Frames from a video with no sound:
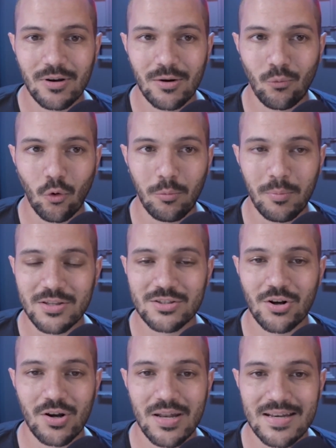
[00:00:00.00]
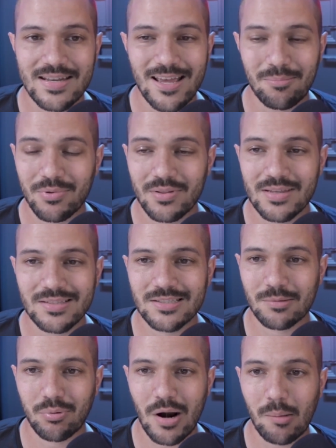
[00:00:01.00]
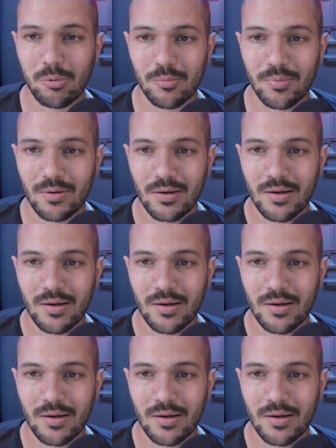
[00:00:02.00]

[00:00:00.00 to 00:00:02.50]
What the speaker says: enrollment starting to dip. This is a problem.